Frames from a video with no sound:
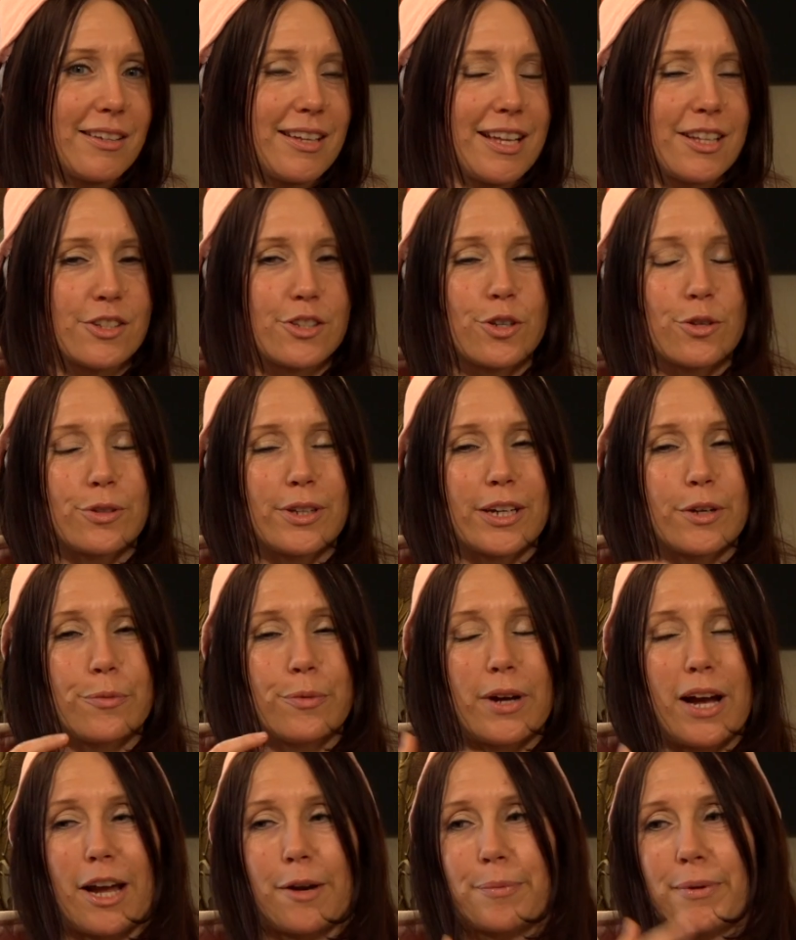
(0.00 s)
And so, like,
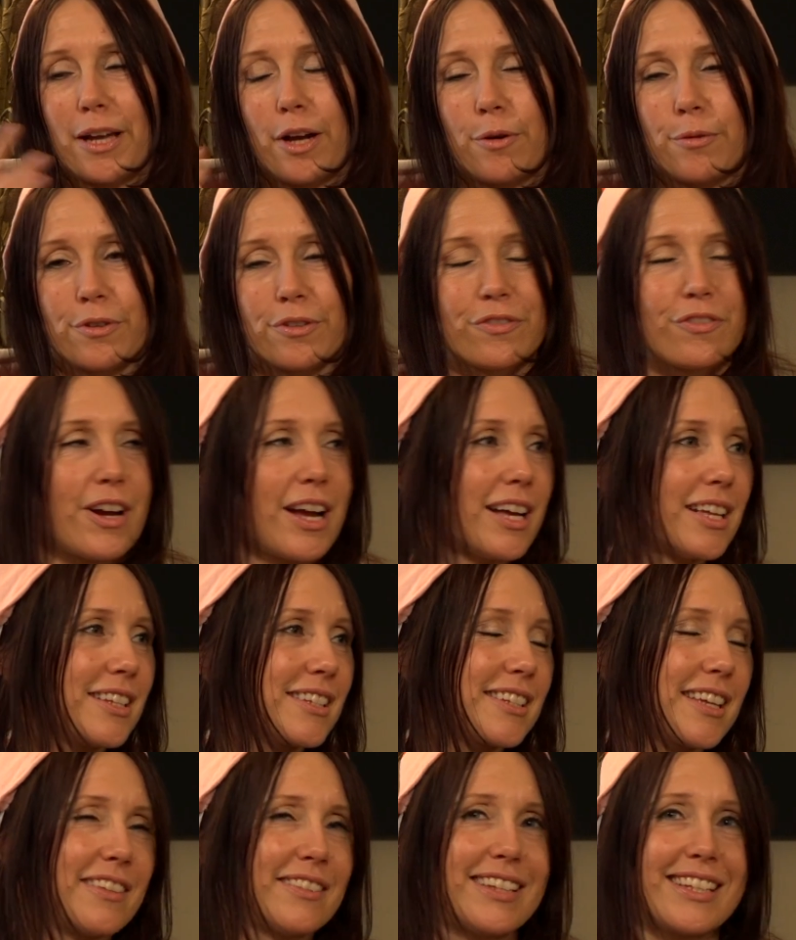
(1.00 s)
I'd be out with
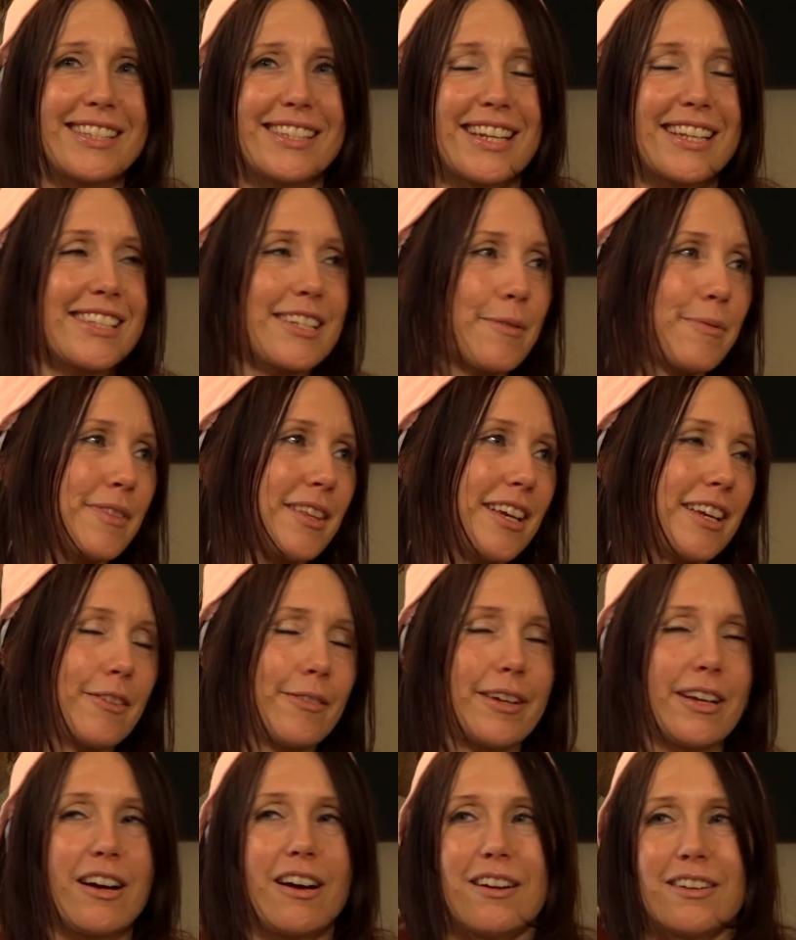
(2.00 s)
friends and they'd say something
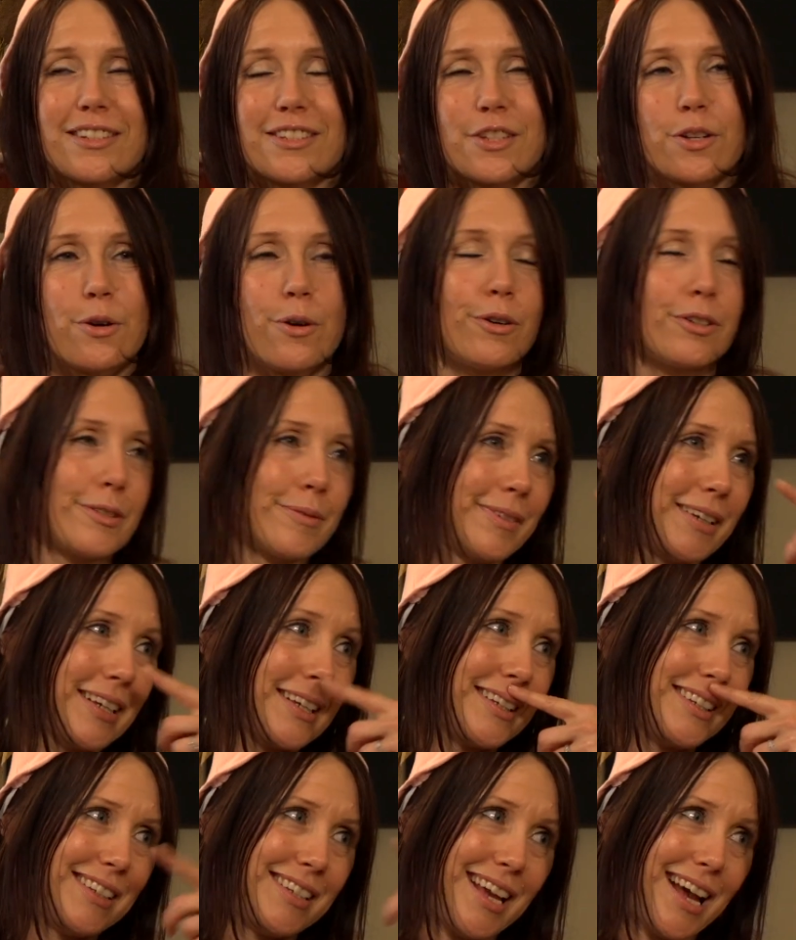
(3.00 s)
like, oh, it's cold. I'm like,
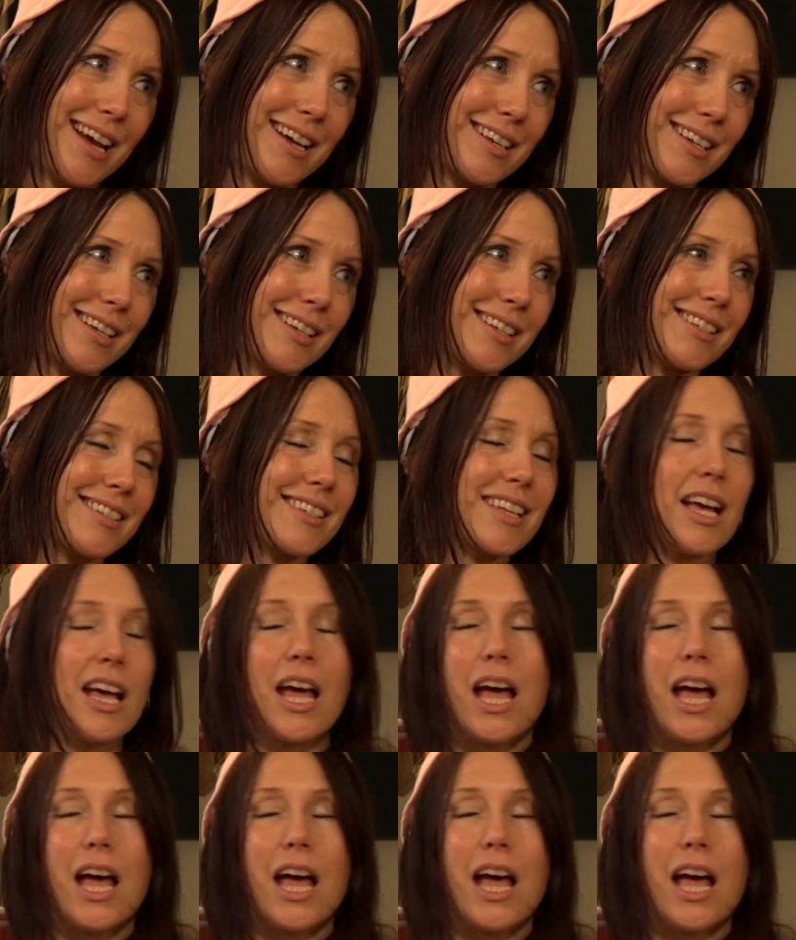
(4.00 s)
yeah, it is.